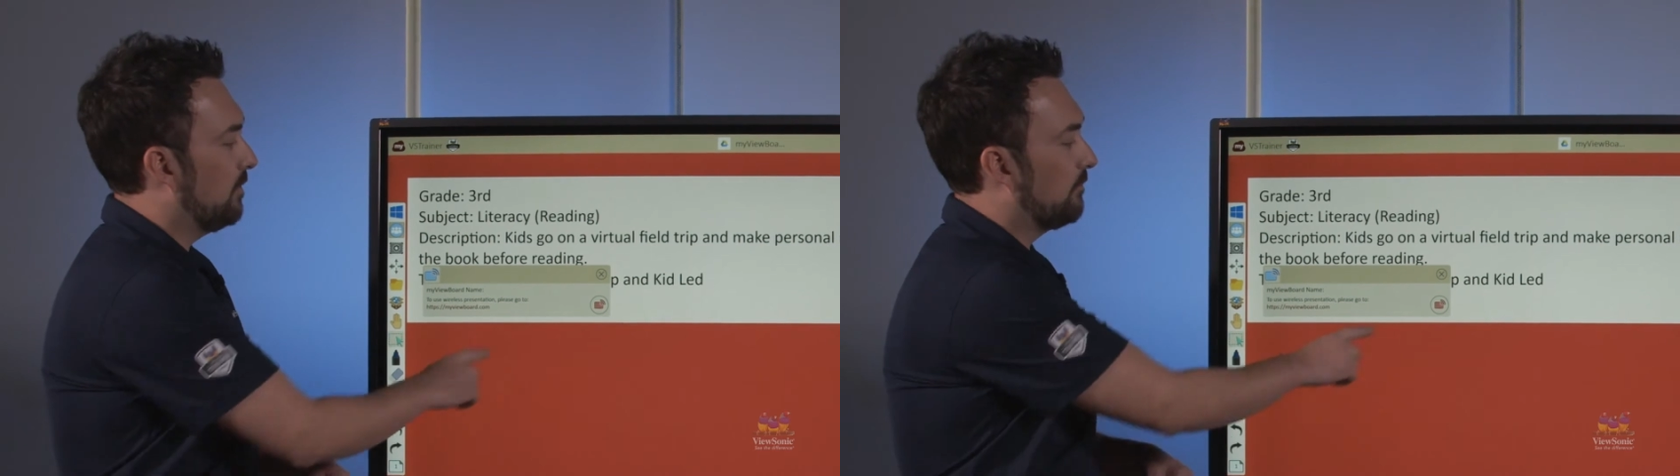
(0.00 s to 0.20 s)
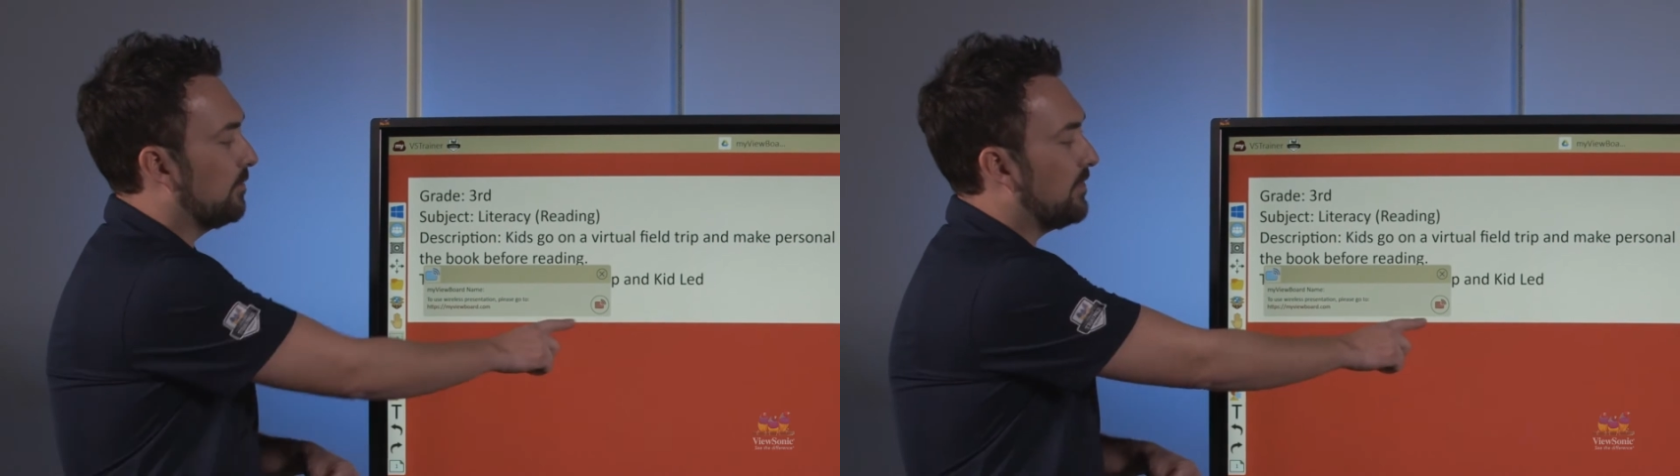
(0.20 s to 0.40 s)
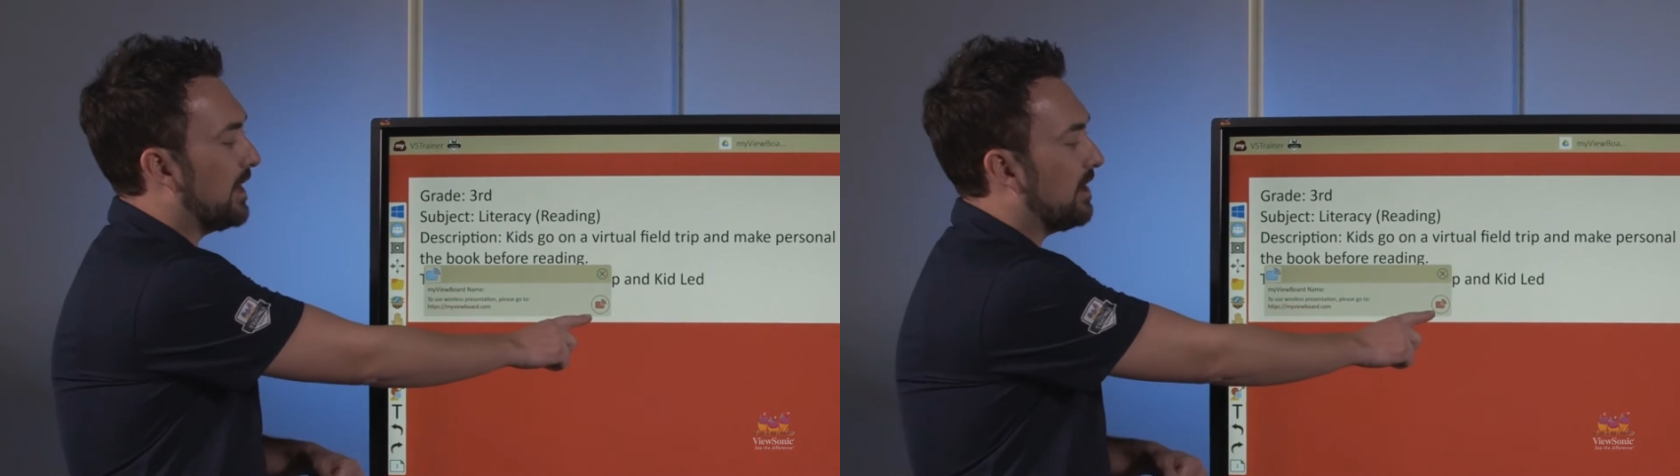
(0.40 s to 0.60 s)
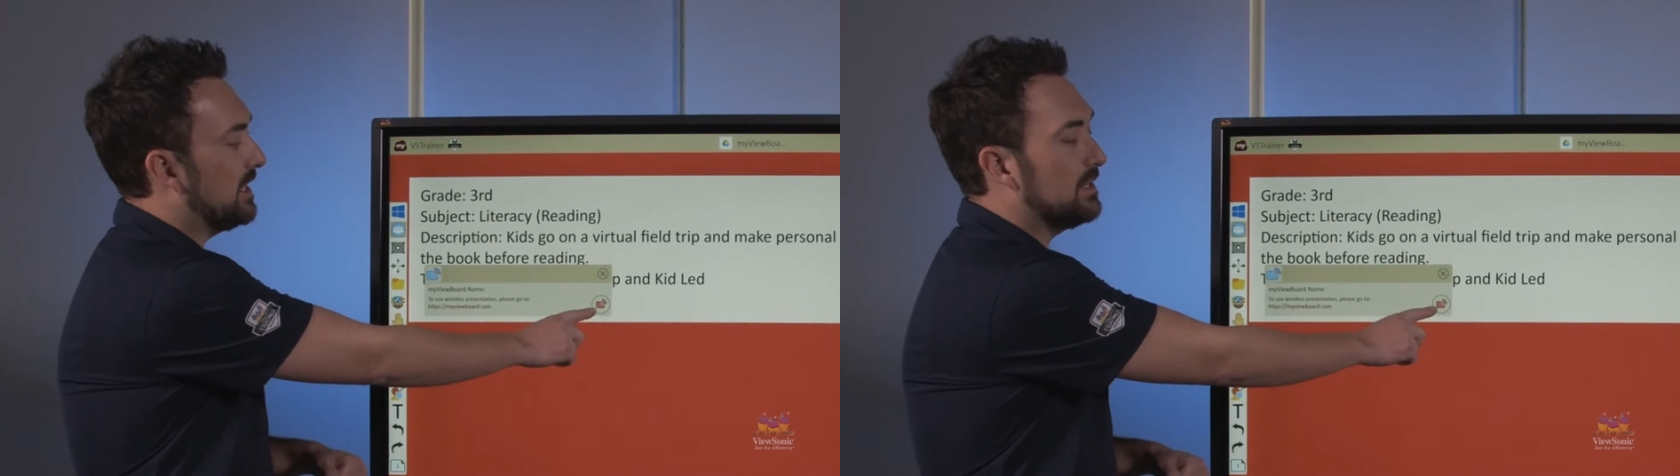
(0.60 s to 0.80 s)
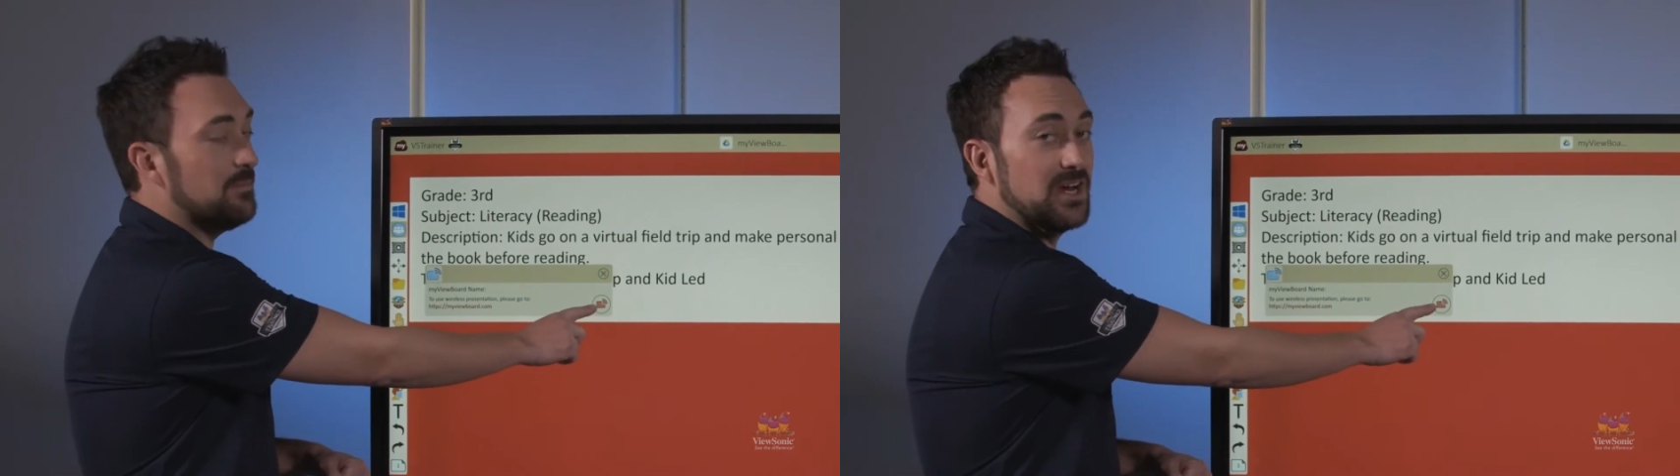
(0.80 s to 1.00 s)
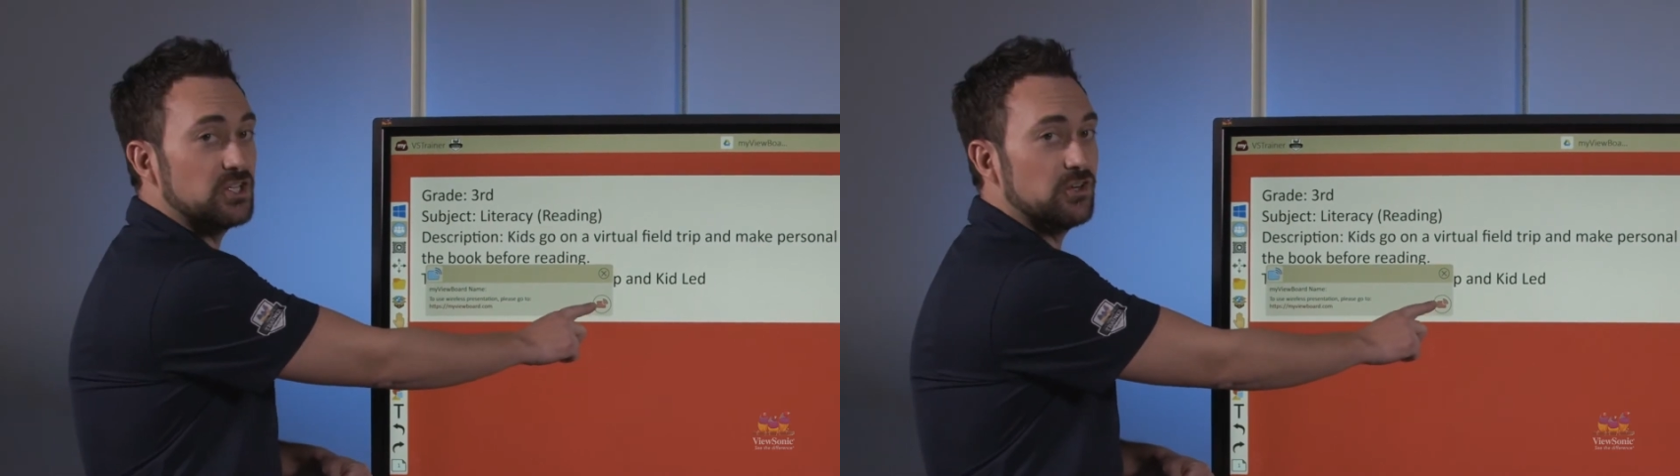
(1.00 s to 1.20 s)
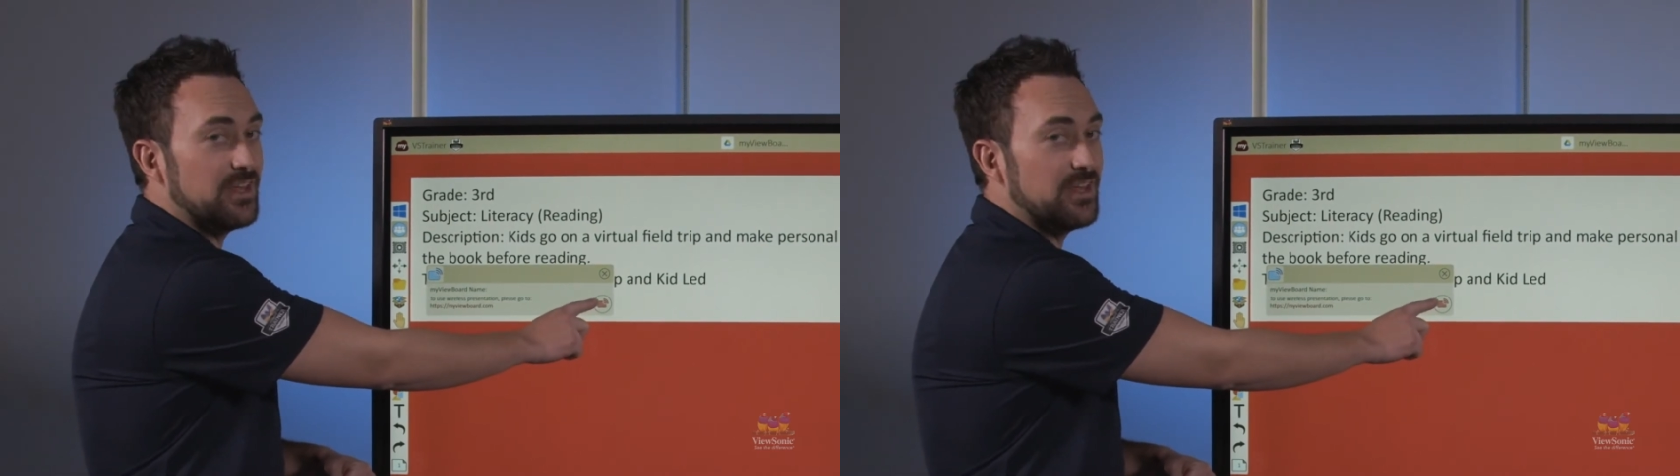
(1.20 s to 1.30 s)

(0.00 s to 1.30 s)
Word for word: From there, I need to make sure